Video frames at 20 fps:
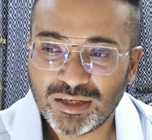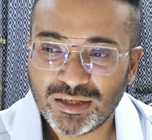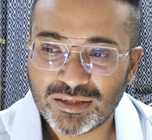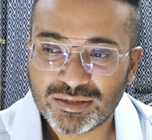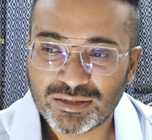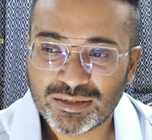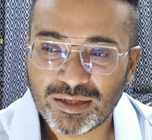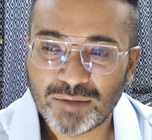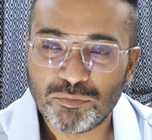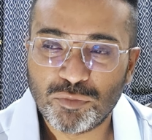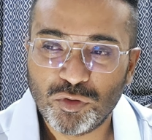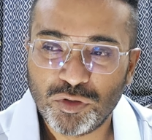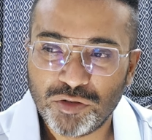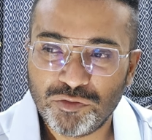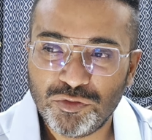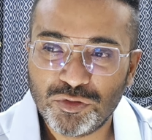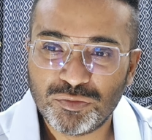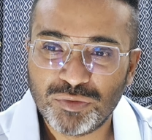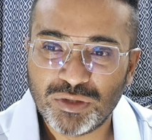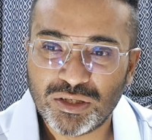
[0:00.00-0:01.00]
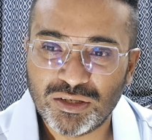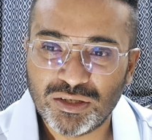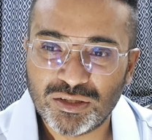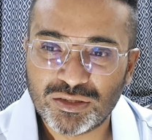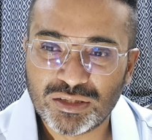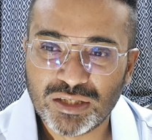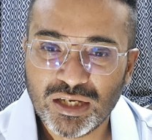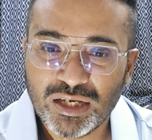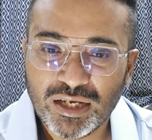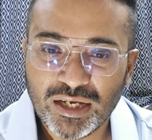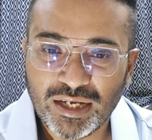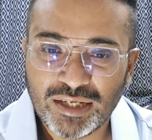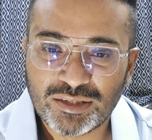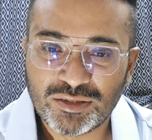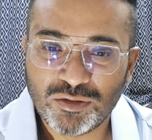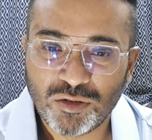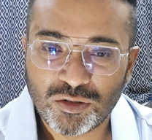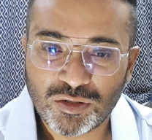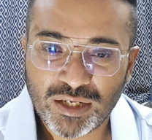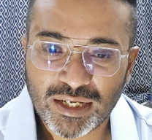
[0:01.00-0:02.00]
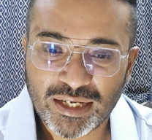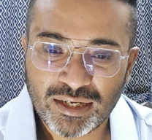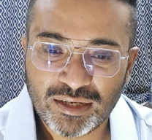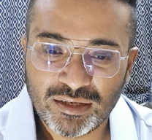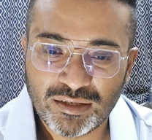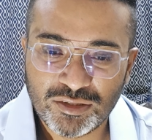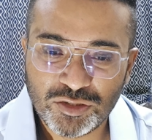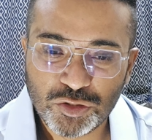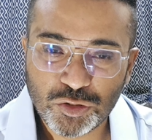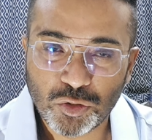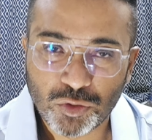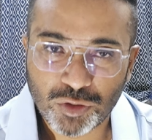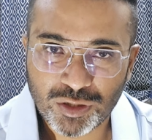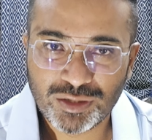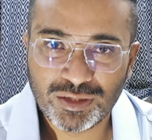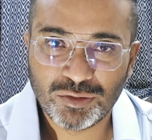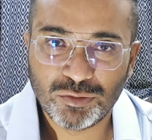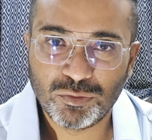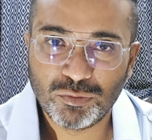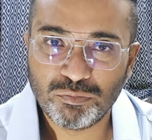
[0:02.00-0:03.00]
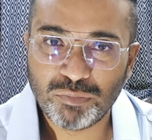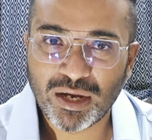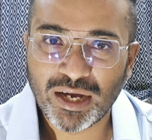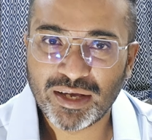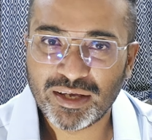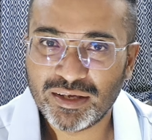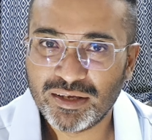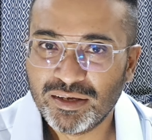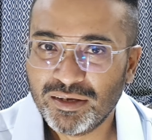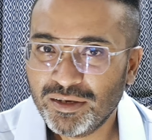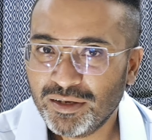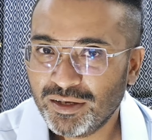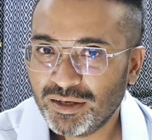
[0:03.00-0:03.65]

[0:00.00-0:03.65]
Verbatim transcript: sample reviews because it's not like a joke to buy